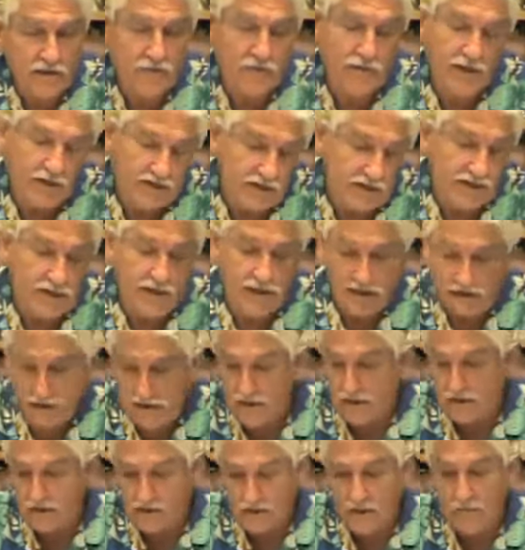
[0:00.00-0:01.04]
But, uh, you
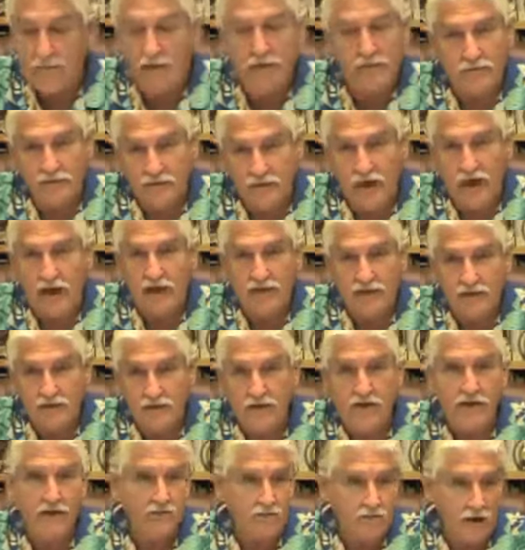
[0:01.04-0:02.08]
know, some people like to
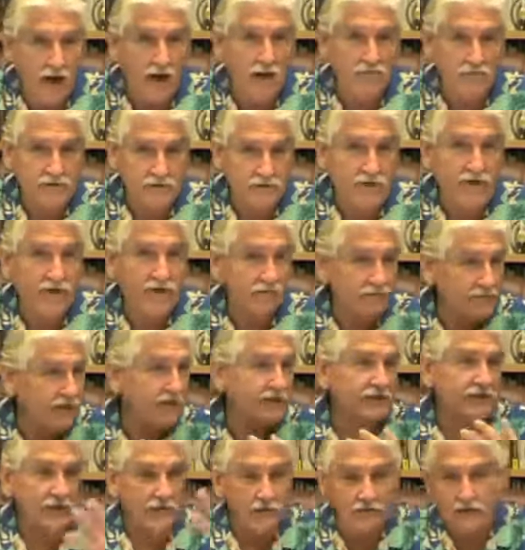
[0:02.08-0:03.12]
eat palm scum.
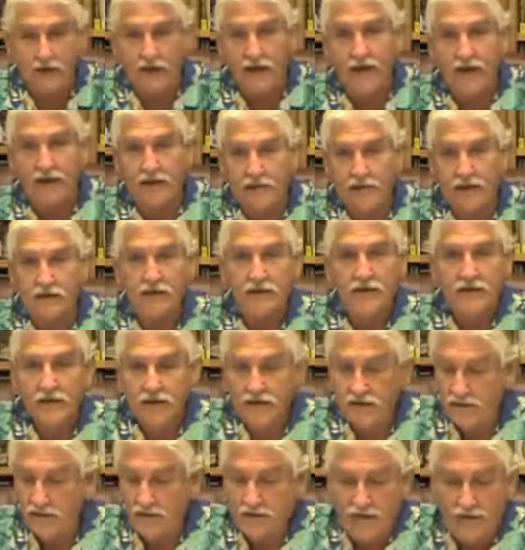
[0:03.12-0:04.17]
That's okay
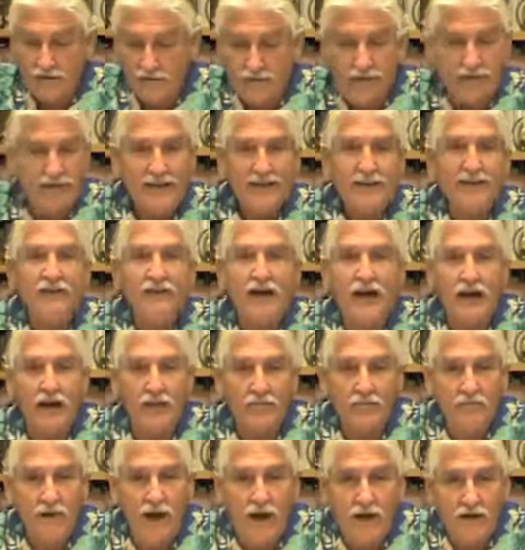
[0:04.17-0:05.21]
you know, but
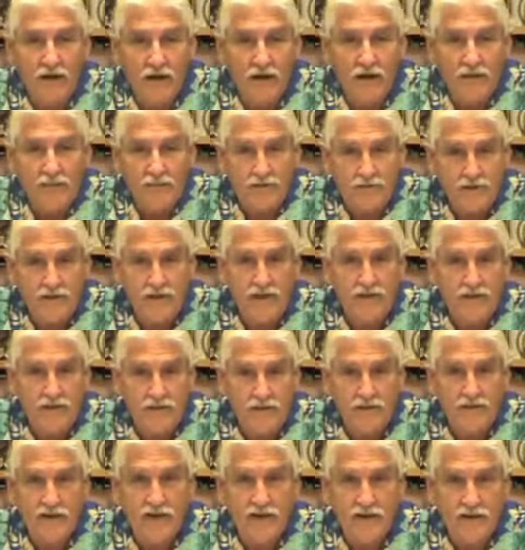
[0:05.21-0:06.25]
not my cup of tea
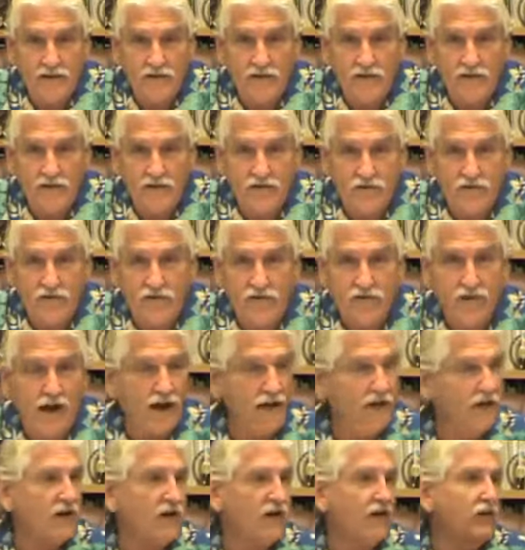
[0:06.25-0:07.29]
to tell you the truth. I,
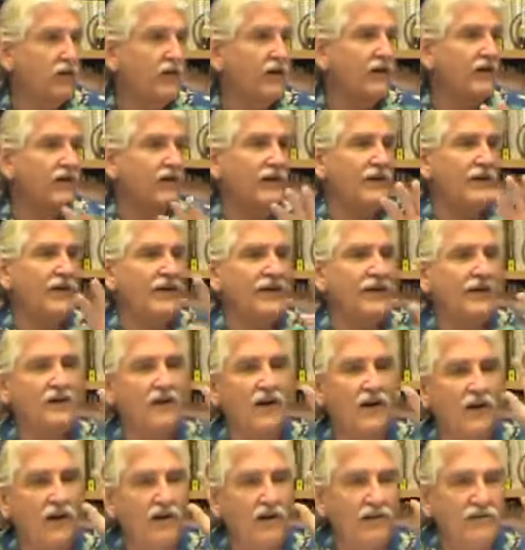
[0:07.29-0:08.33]
you know, we, we get
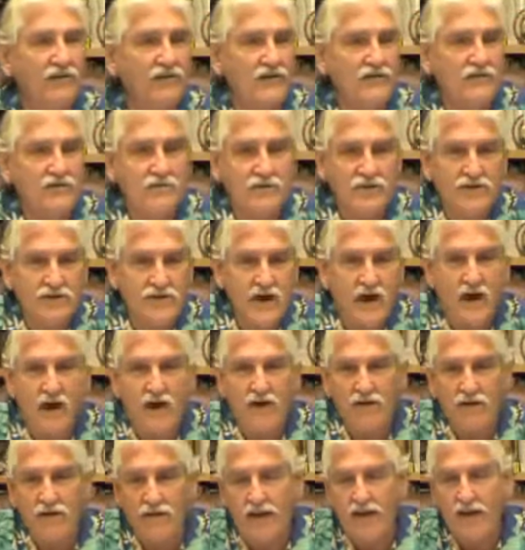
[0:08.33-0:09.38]
into all these
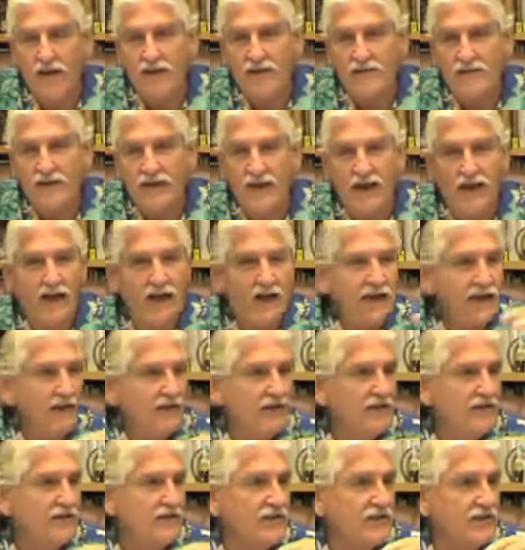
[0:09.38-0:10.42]
bizarre things and I,
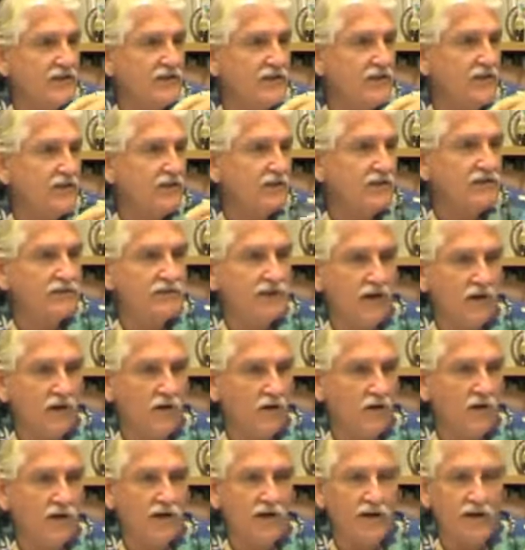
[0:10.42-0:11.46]
these, these single celled
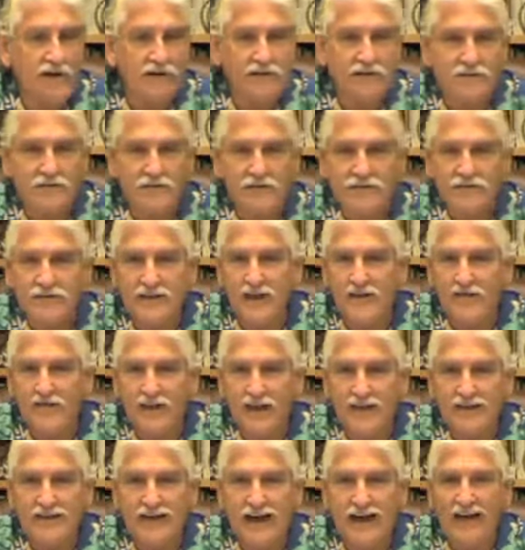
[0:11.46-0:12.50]
organisms, stuff
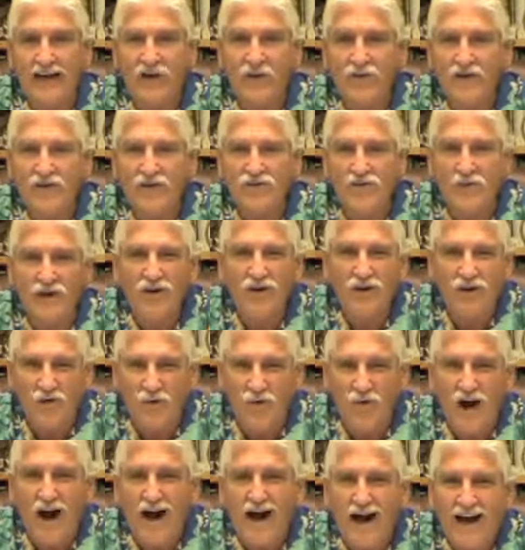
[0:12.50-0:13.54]
like that, and I always wonder
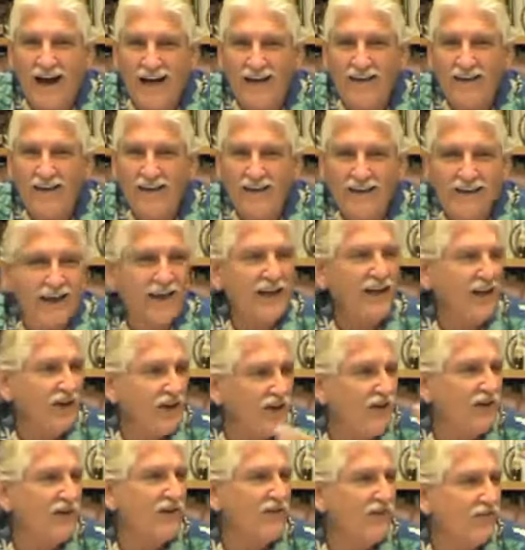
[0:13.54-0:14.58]
why. Like
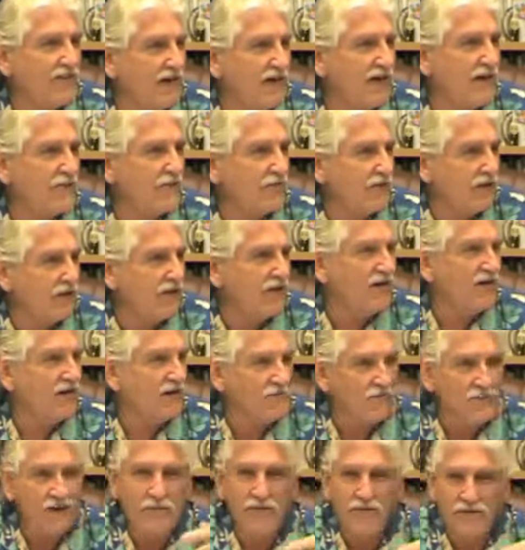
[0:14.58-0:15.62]
urine therapy, you
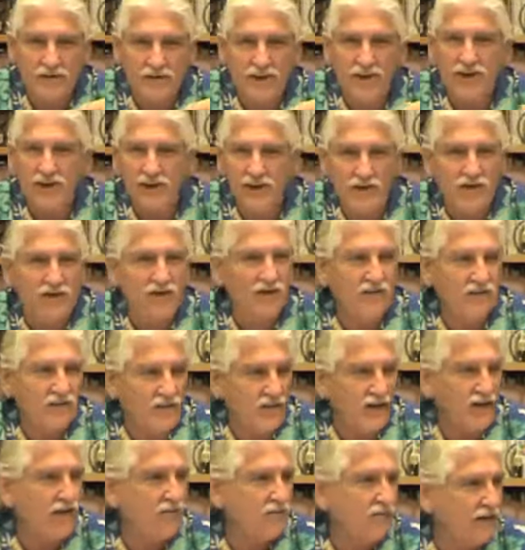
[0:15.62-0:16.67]
know, people get urine
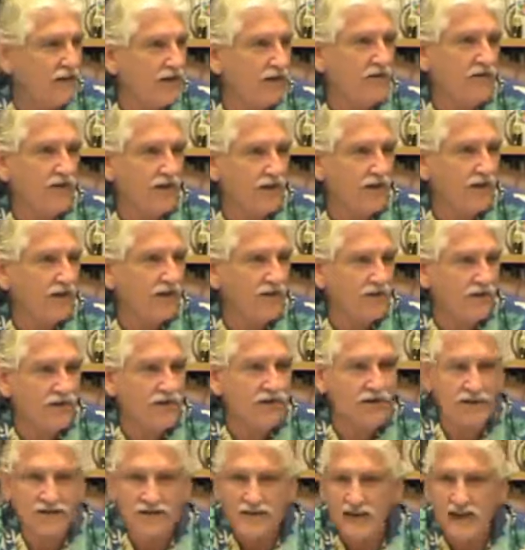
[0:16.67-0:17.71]
therapy and drink
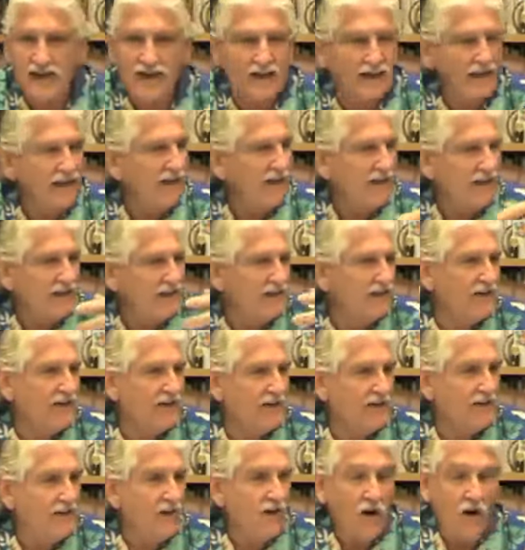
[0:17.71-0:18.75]
urine. It's like, you
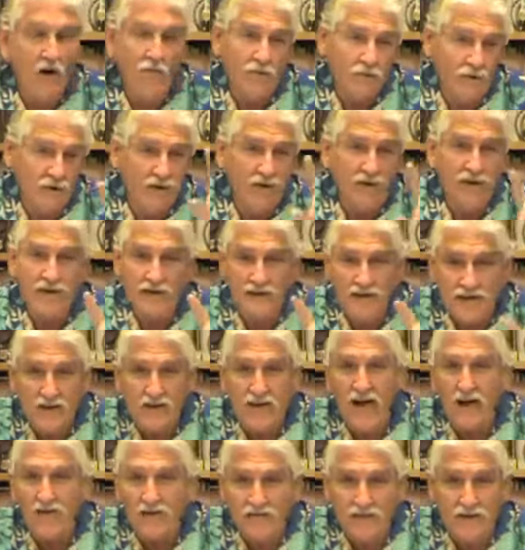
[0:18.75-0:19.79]
know, hope your kidneys are
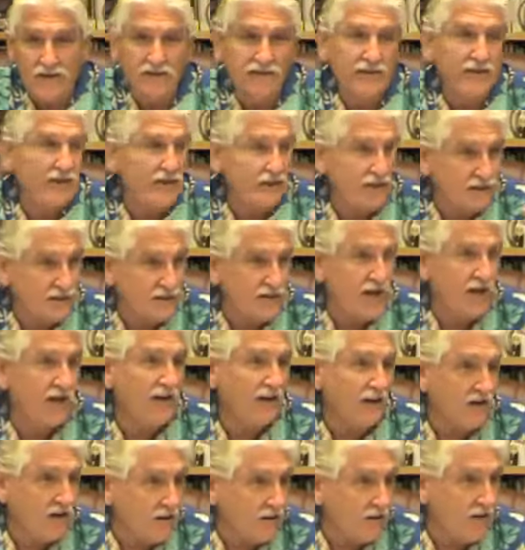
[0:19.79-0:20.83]
not filtering your
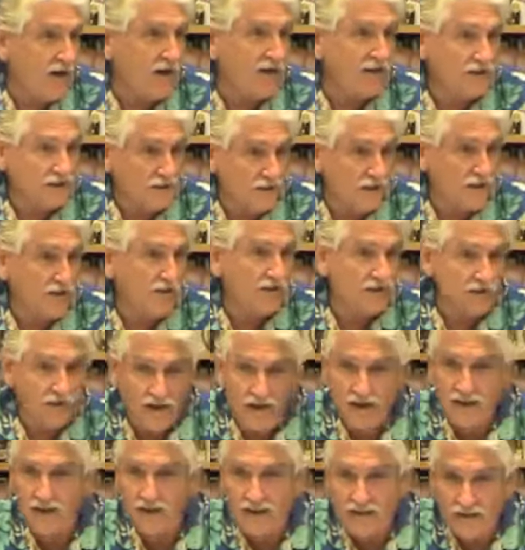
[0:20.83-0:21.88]
cellular waste when you're
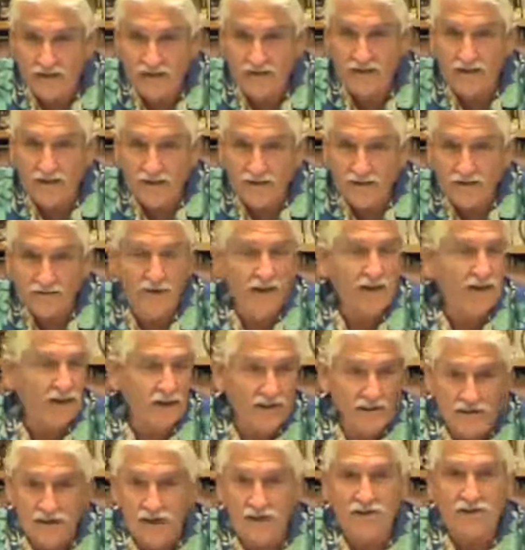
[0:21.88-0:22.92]
drinking it
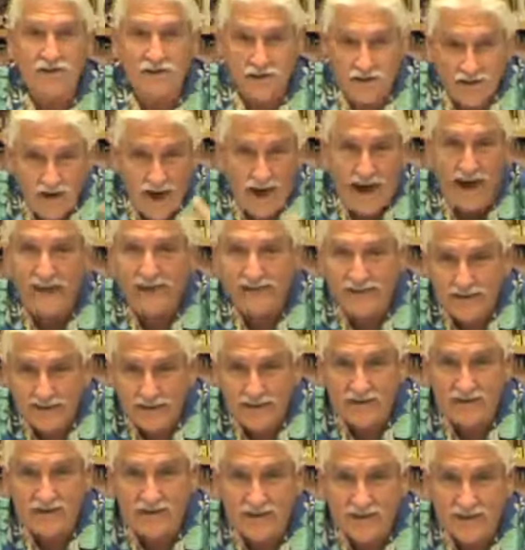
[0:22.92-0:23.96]
because those are
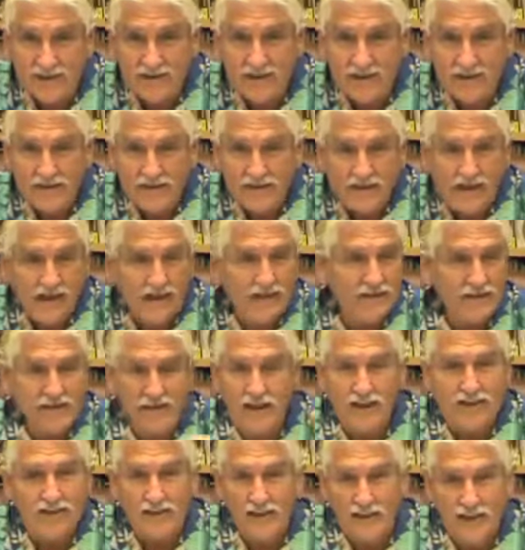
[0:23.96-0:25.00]
acids and there's
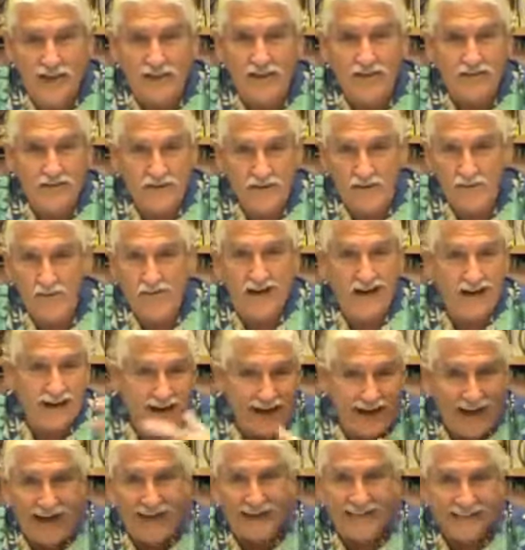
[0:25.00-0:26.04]
nothing healthy about
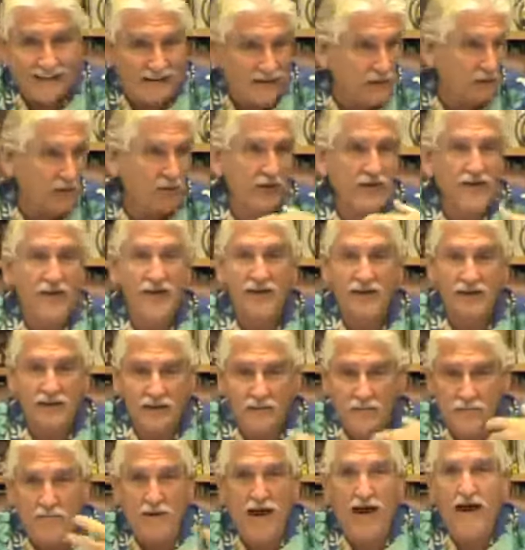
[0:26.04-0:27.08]
acids, and
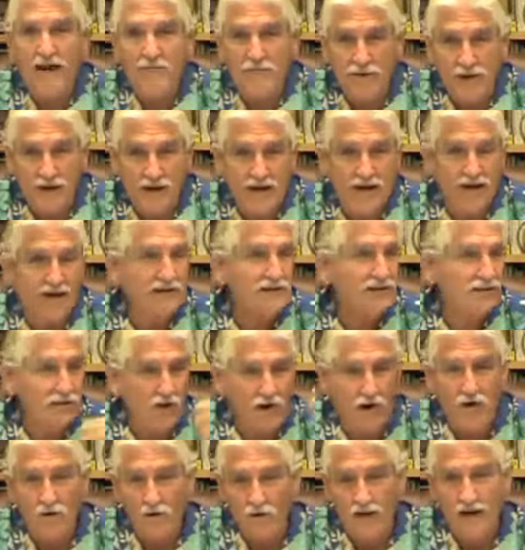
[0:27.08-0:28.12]
particularly the byproducts of
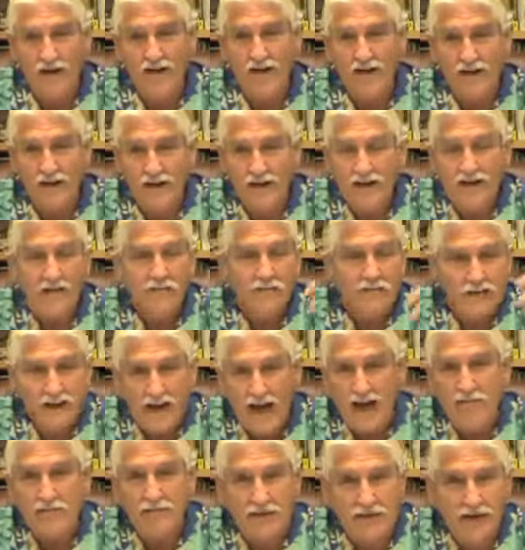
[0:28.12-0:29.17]
already
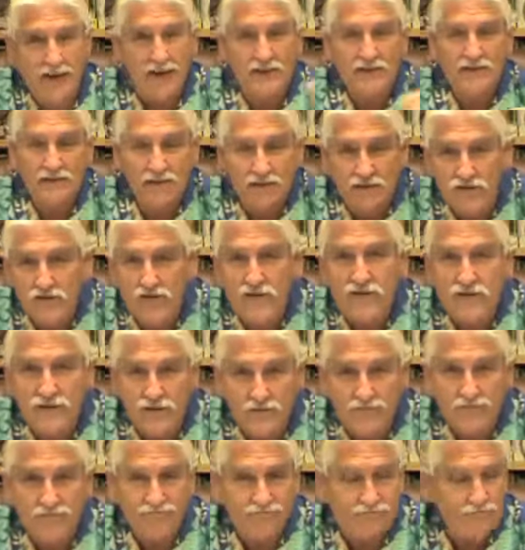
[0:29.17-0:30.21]
metabolized
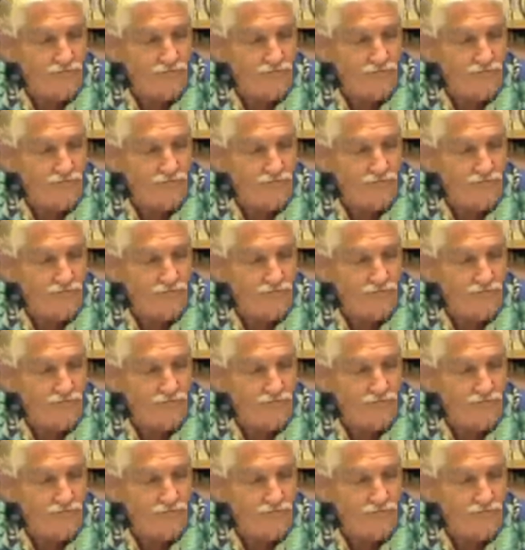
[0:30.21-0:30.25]
nutrition.